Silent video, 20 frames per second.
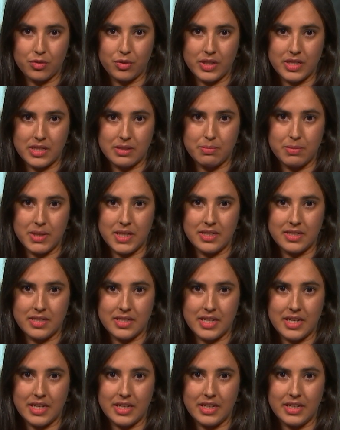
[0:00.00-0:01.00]
Chris
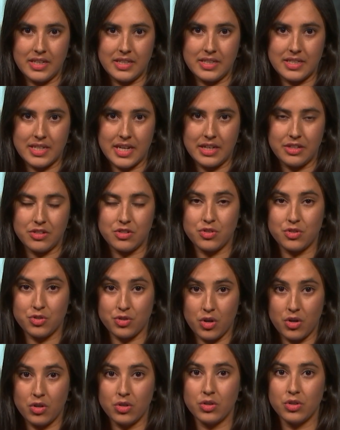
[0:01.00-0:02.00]
Minns, there is is a
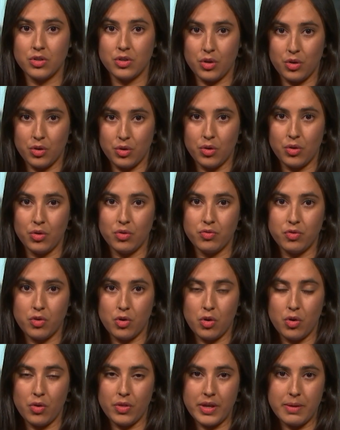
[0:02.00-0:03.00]
strong call
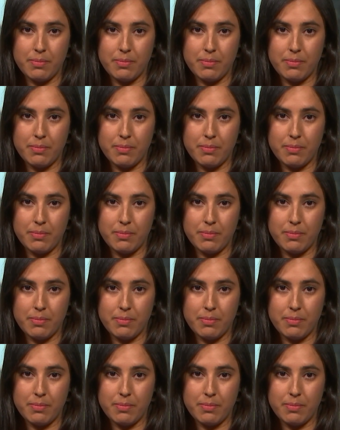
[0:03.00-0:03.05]
for